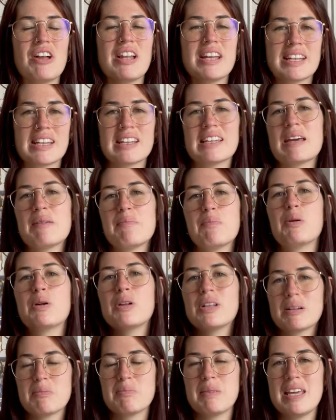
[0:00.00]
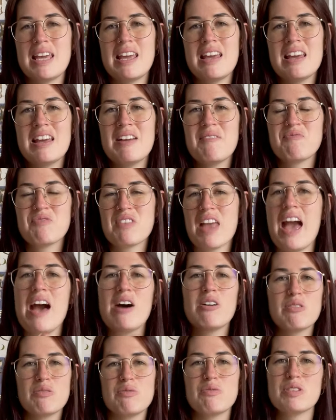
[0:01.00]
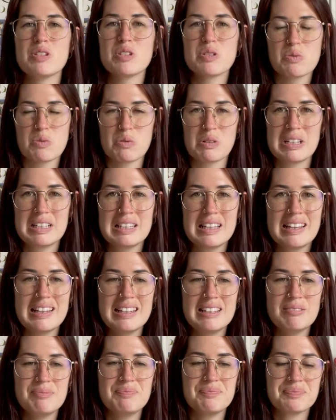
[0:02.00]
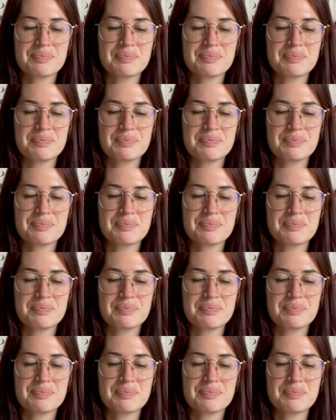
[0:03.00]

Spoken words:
like it kept pulling me out of the storyline.